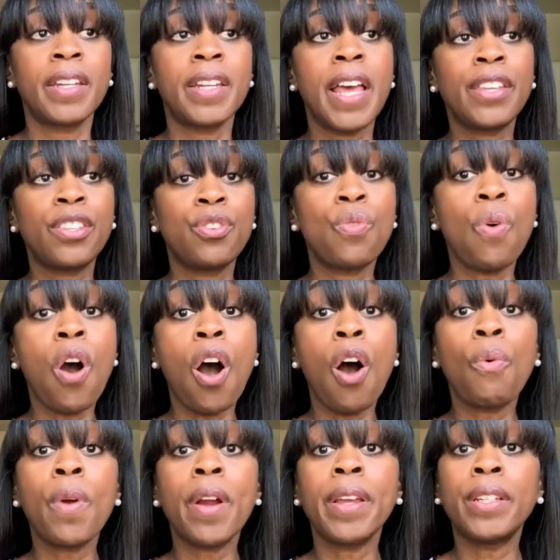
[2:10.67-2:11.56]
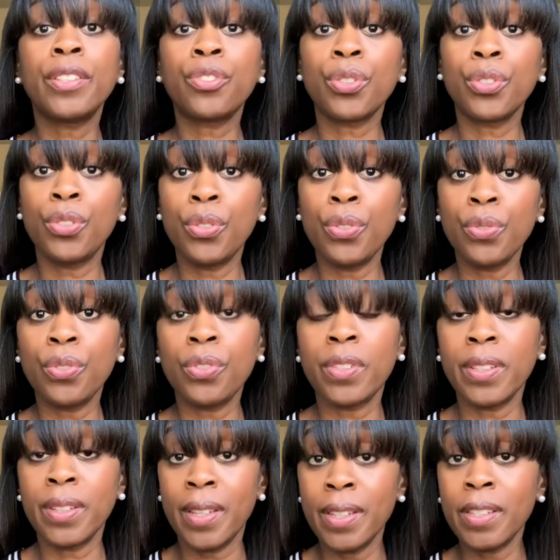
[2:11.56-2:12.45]
Now you all were
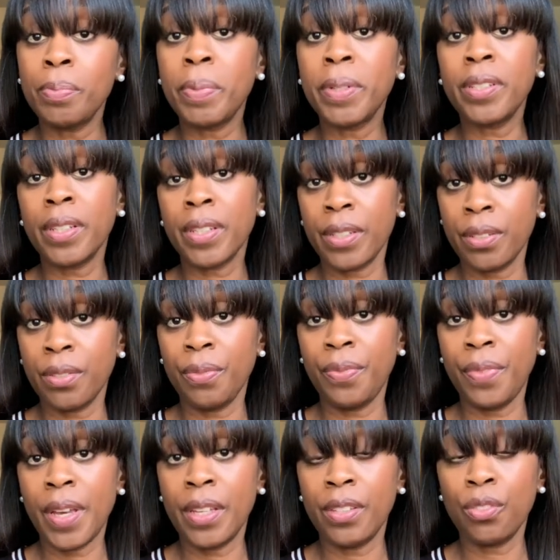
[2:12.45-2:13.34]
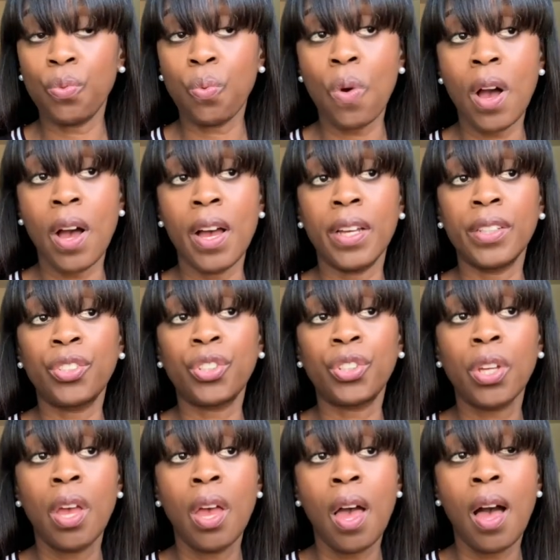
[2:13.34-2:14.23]
introduced to this particular face
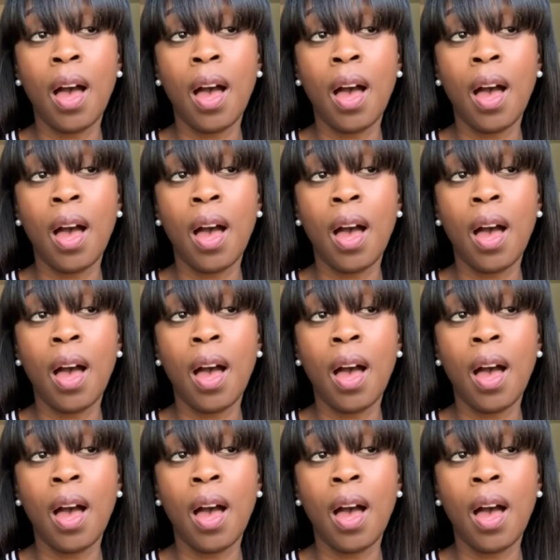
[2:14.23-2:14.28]
wash